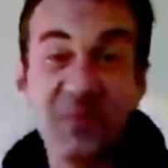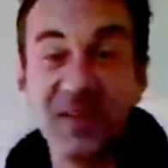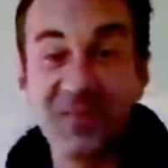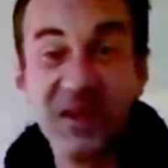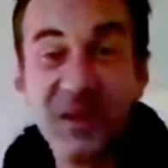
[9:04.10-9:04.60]

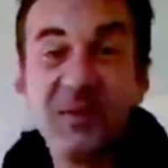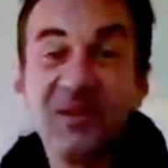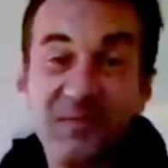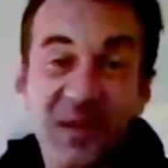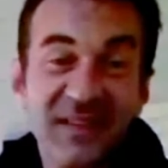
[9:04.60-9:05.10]
will,
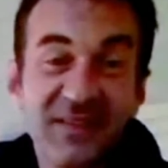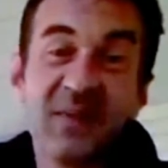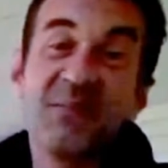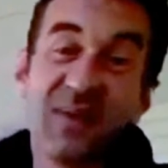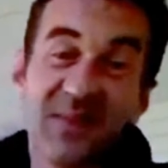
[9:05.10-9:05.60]
which means we're
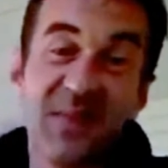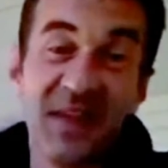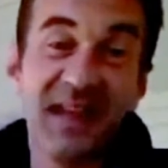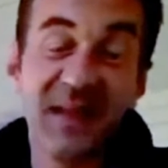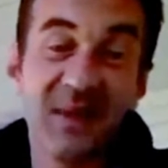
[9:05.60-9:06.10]
both
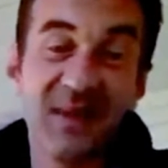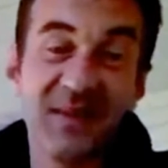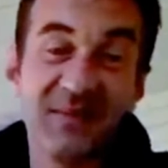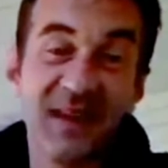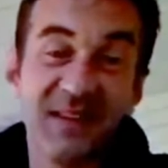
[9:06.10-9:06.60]
thinking about the
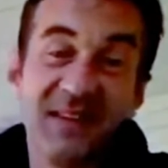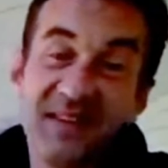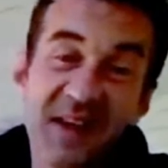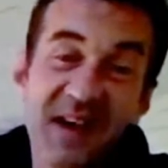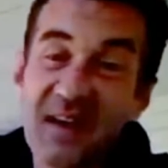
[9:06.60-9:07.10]
fact that
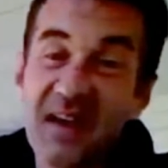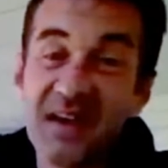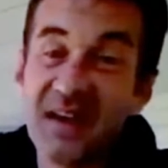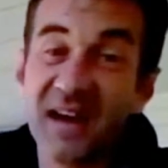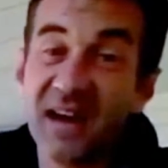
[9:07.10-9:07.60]

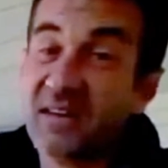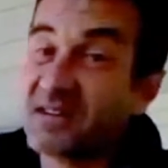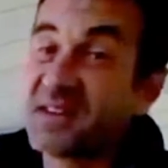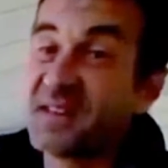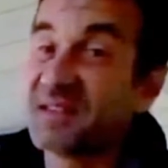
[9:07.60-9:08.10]
uh, I don't
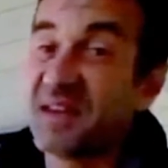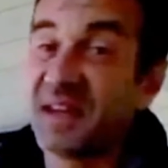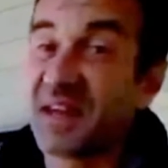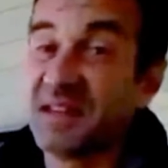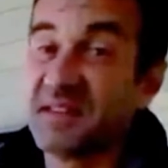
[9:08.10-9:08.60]
see this
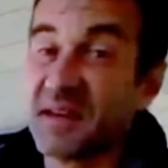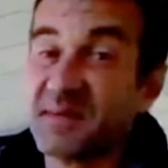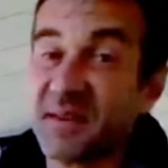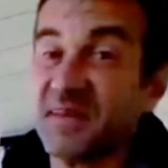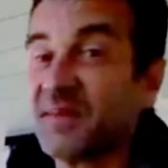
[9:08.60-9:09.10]
ending anytime soon.